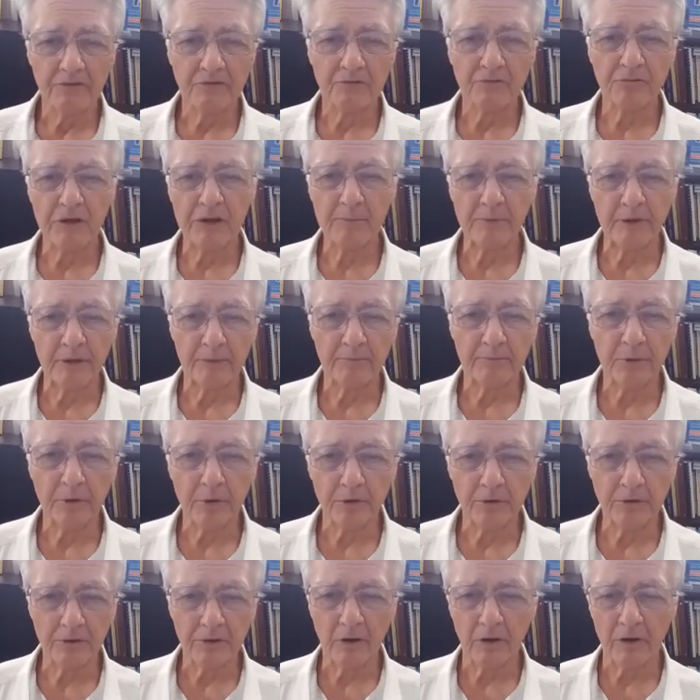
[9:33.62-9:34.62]
treatment
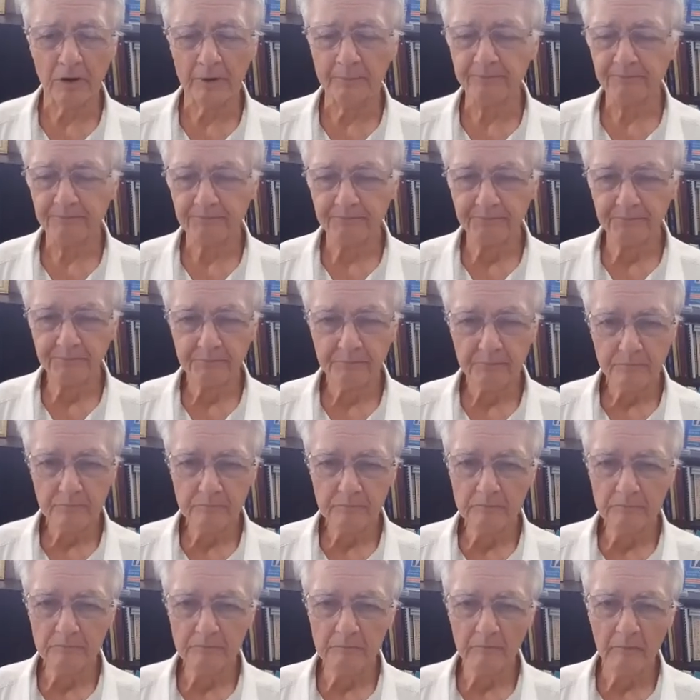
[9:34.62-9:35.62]
protocol.
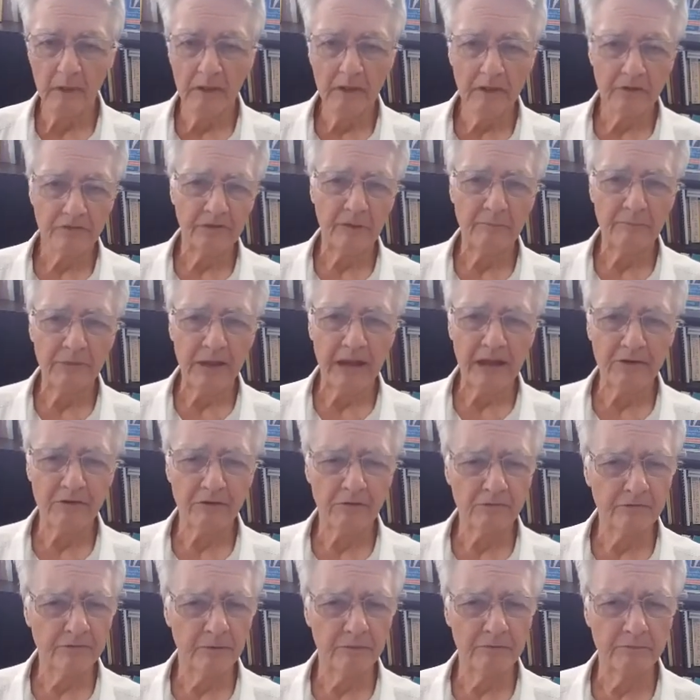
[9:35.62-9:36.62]
Some
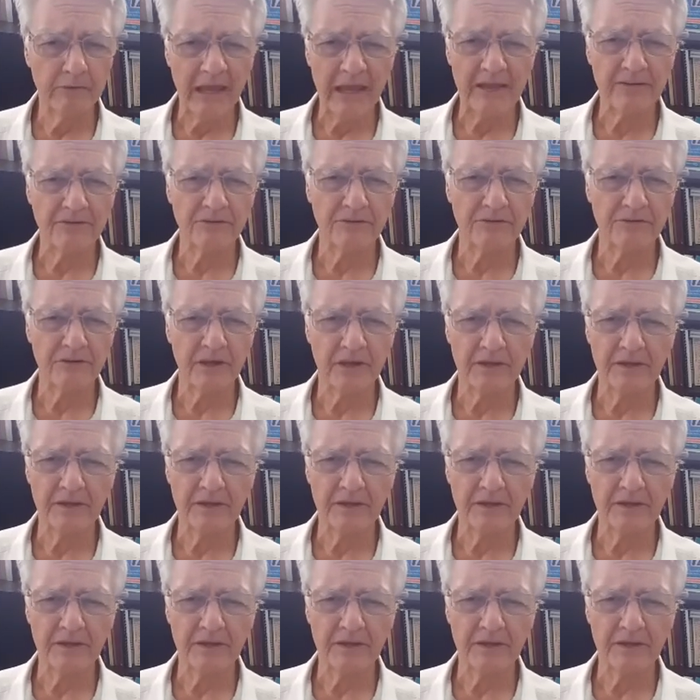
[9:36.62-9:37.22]
doctor from Kansas,